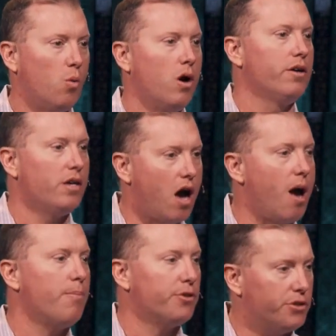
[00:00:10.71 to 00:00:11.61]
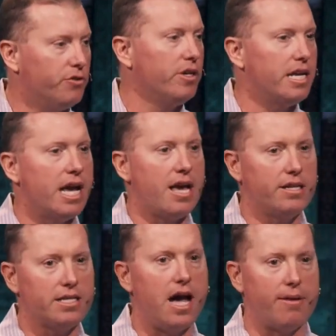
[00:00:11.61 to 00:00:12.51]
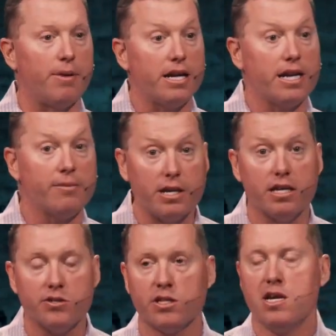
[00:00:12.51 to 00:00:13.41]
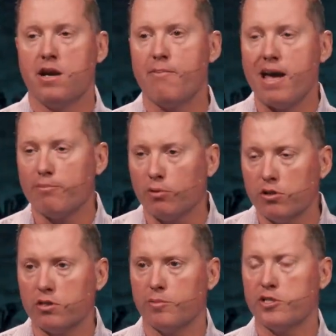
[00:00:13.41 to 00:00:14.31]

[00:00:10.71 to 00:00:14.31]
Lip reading: One Opportunity at a Time. My name is Matt Brooks.